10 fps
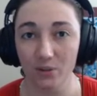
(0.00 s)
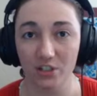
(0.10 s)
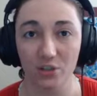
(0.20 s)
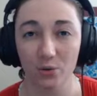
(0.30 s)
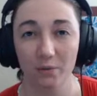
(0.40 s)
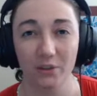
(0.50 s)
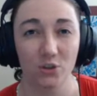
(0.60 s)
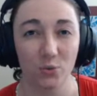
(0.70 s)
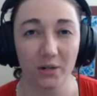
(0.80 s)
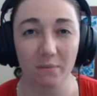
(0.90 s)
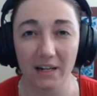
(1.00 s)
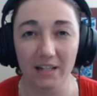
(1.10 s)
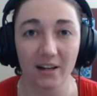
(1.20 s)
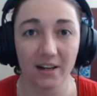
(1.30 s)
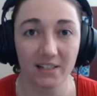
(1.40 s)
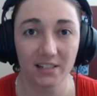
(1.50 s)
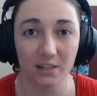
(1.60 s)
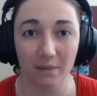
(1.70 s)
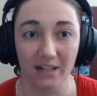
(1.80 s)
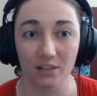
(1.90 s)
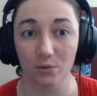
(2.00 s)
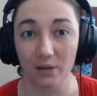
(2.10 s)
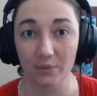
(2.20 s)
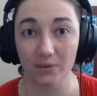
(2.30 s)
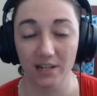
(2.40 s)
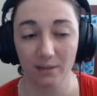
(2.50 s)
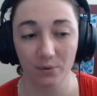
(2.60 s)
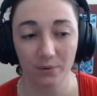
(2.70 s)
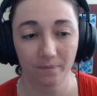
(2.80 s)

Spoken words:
which is sold by the Twin Maiden Husk back at the round table.